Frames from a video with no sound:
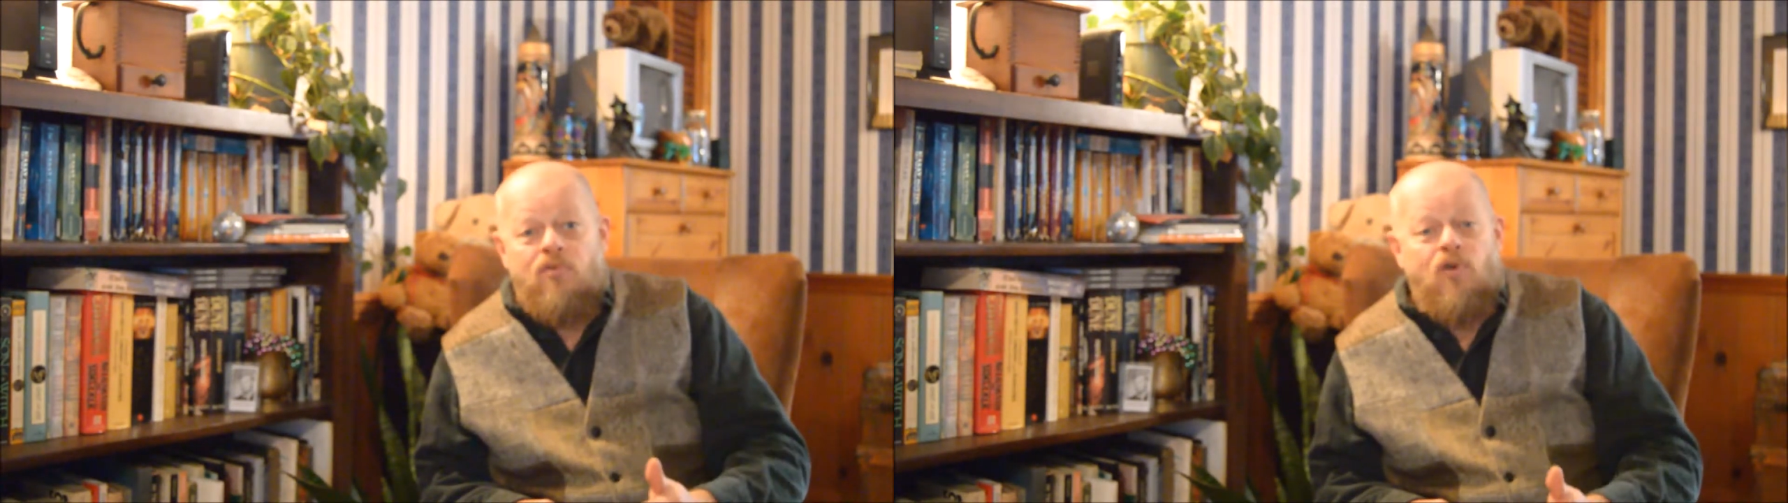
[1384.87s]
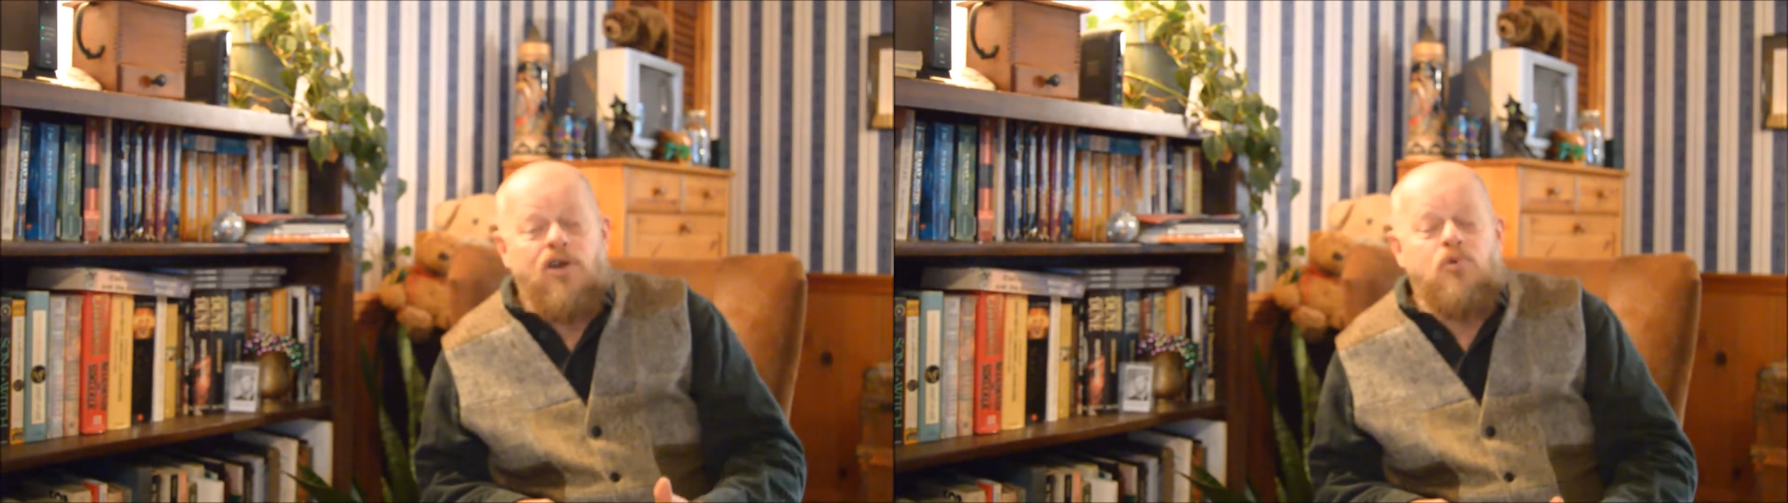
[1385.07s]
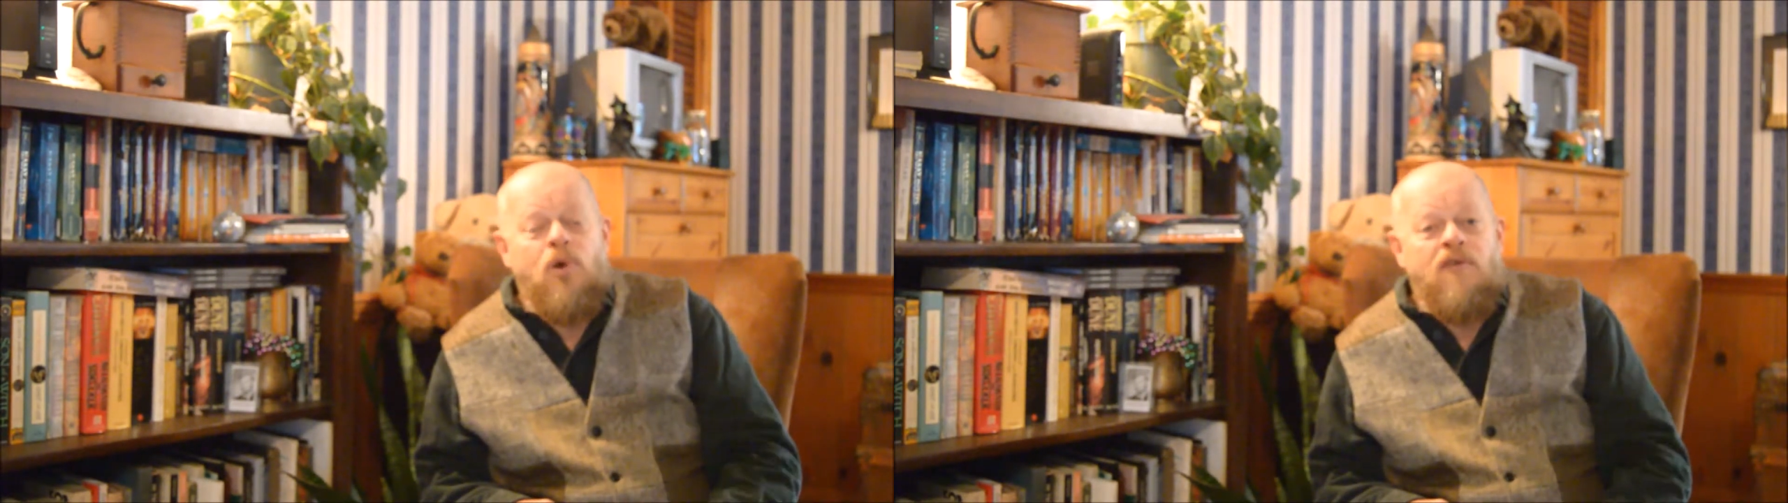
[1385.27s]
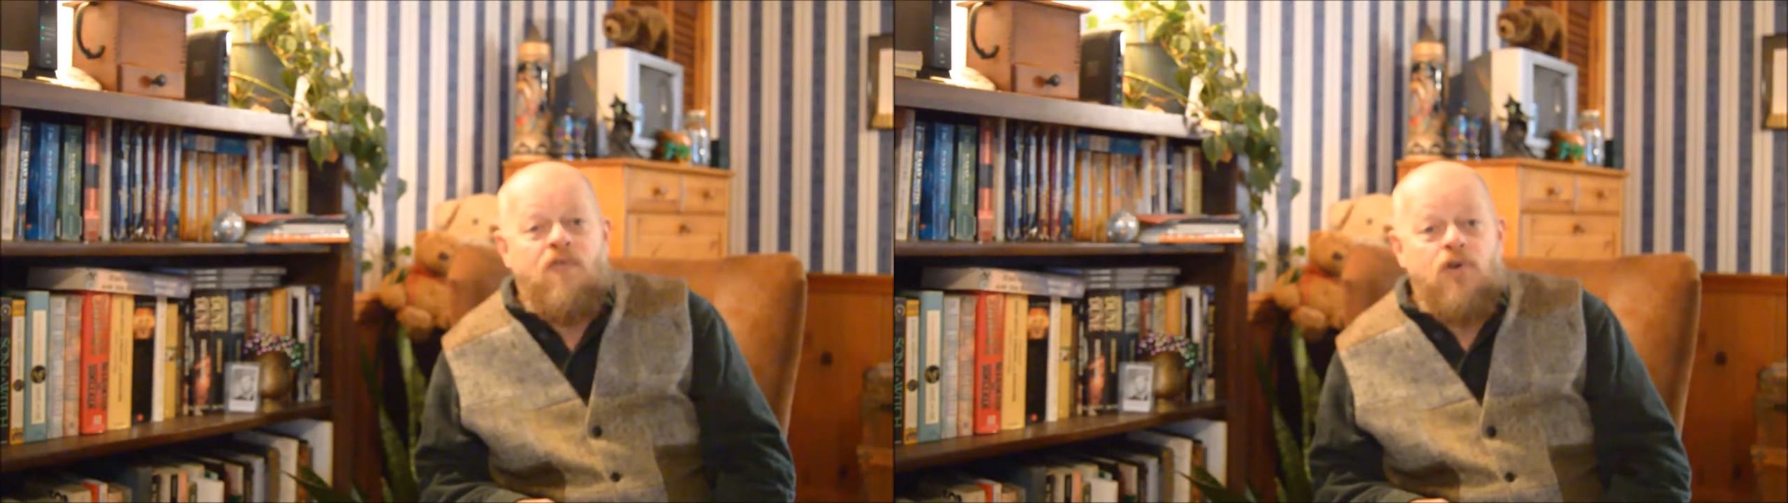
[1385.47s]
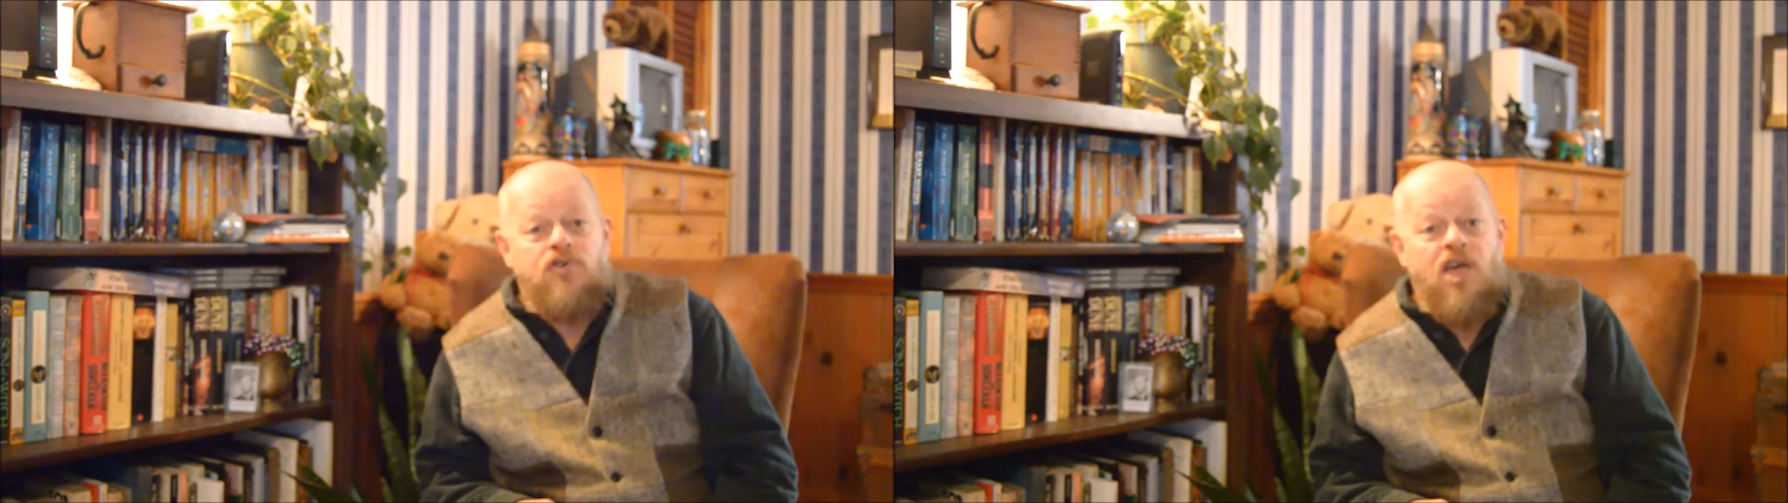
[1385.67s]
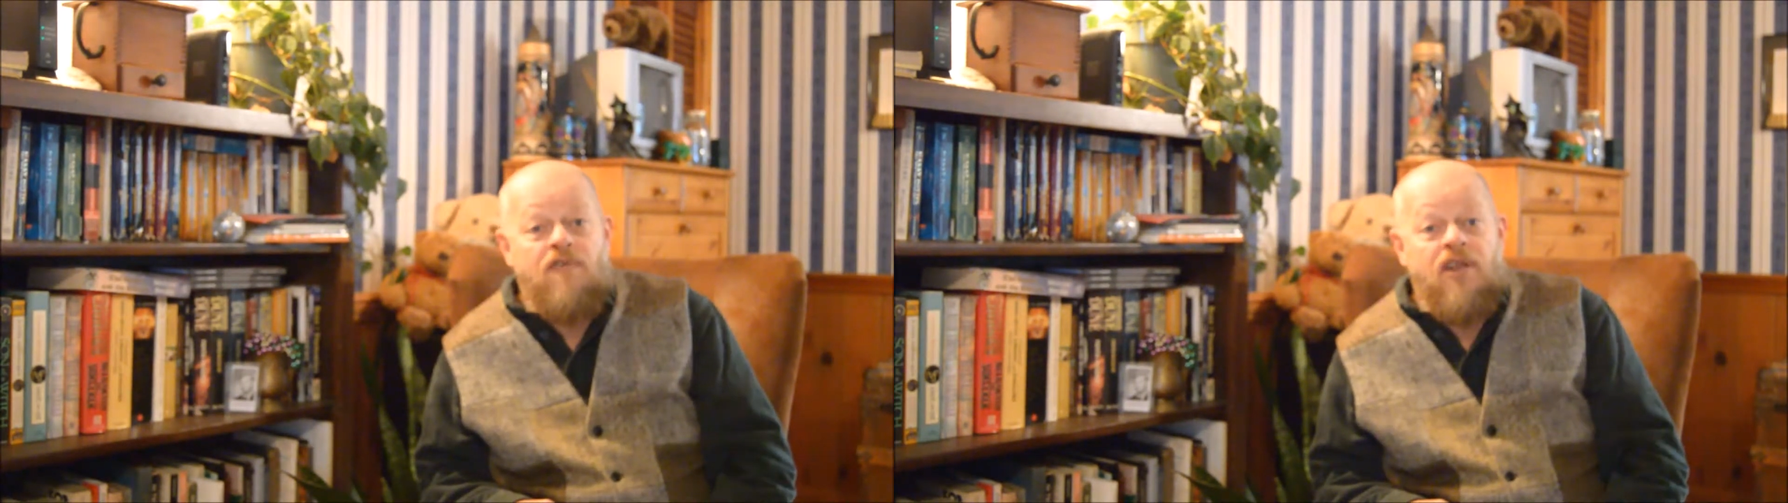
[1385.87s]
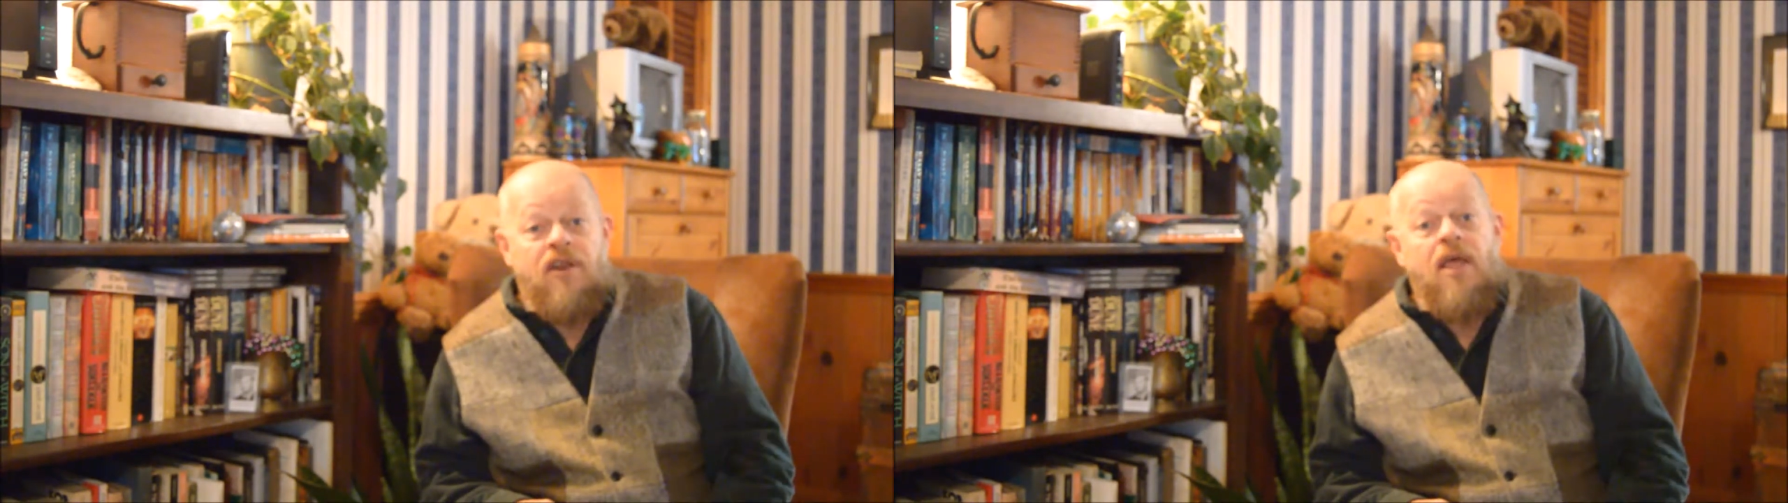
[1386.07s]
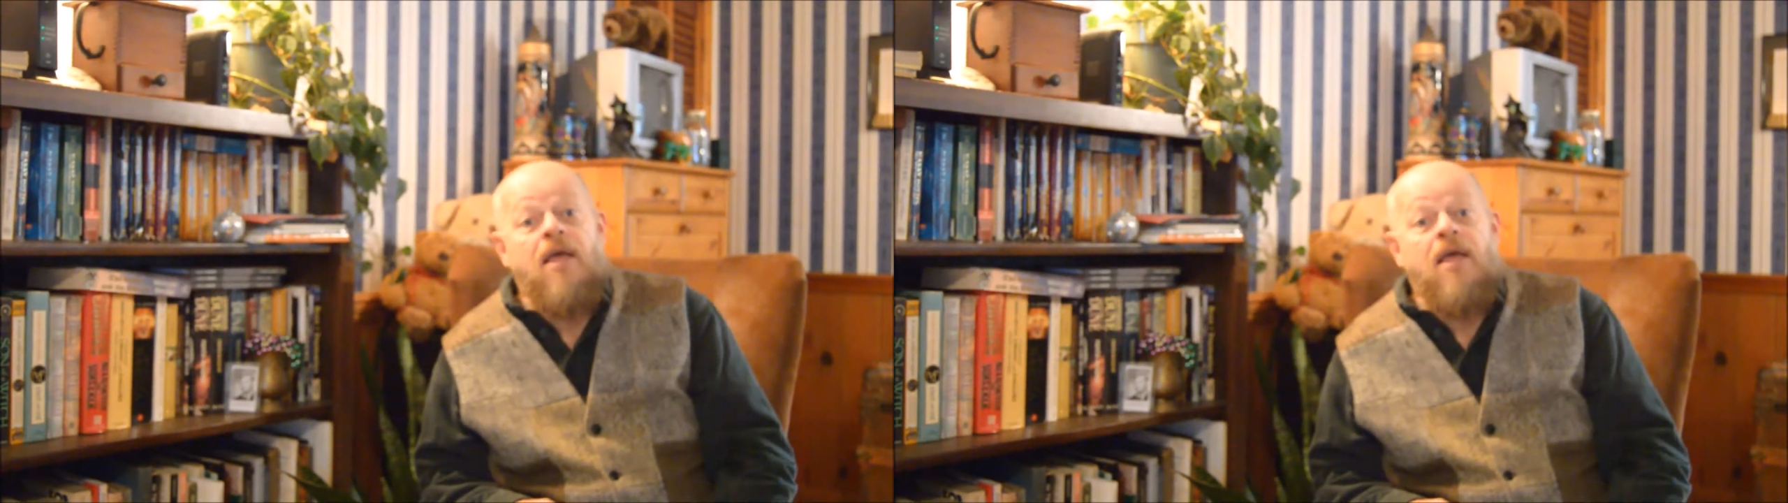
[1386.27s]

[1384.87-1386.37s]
run 24/7,